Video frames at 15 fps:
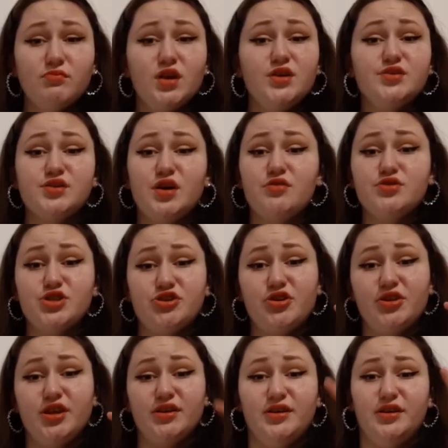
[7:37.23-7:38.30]
So,
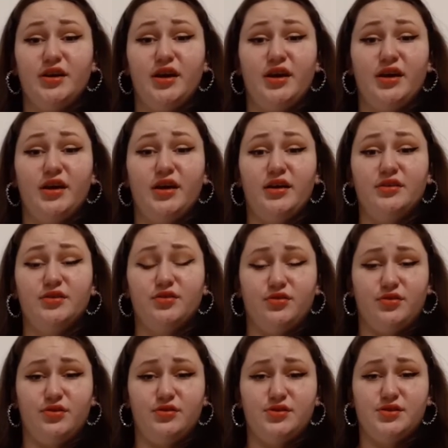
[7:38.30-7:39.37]
Shiratani and
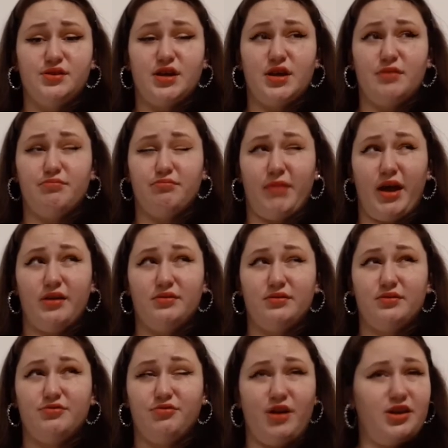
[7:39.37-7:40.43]
Kurose met
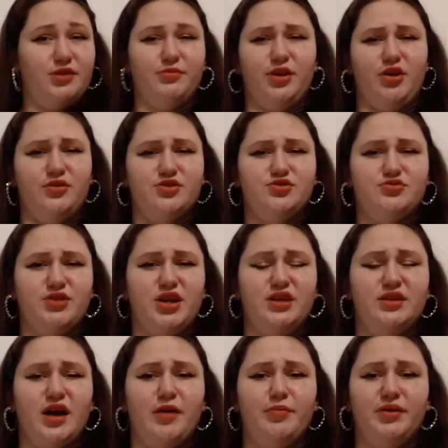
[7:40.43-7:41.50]
randomly on the street.
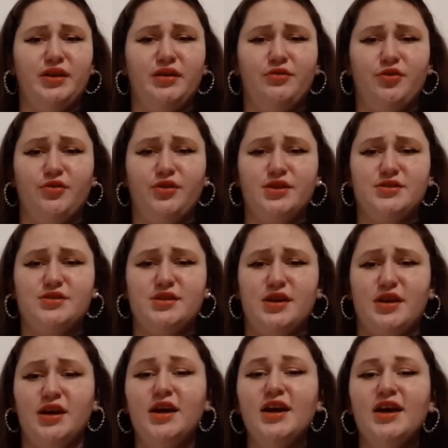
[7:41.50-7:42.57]
I believe
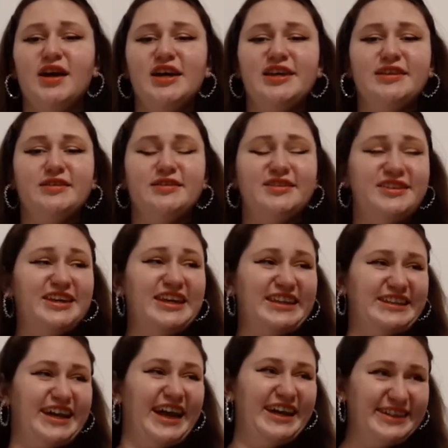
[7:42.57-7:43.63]
Kurose
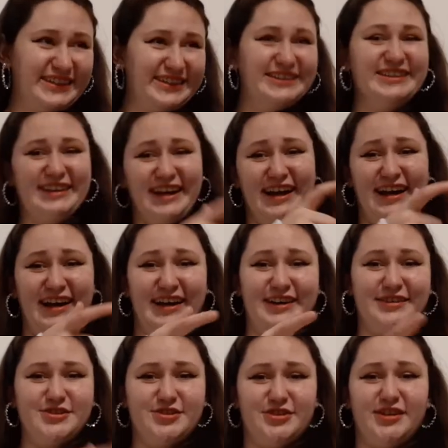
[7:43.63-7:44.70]
yeeted
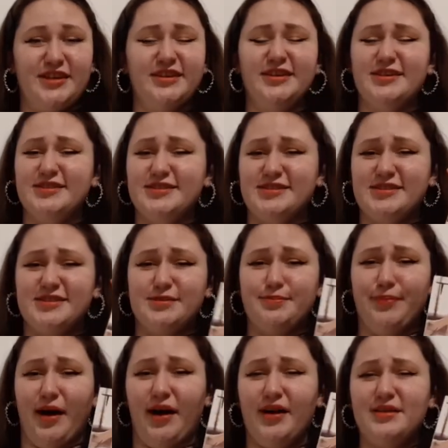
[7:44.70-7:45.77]
Shiratani's
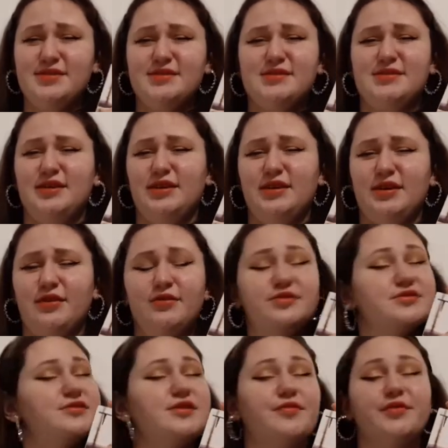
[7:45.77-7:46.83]
boss, CEO,
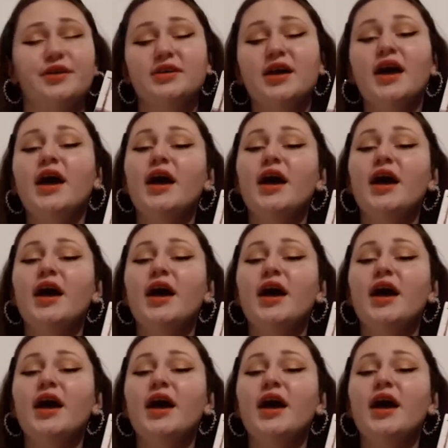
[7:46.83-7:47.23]
someone,